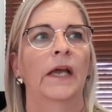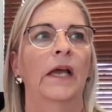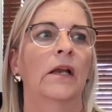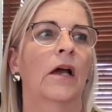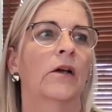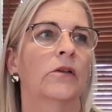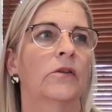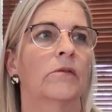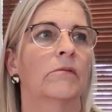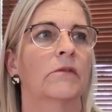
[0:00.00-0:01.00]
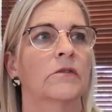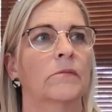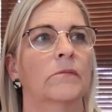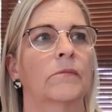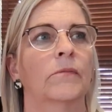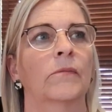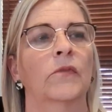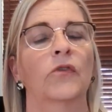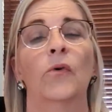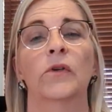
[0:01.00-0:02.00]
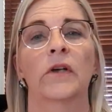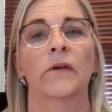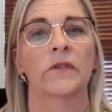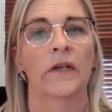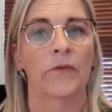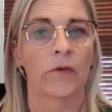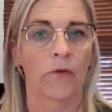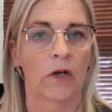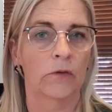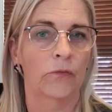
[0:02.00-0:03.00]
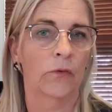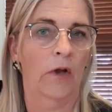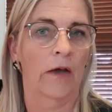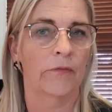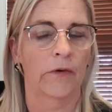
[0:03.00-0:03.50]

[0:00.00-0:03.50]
And I just thought I was having a wonderful life.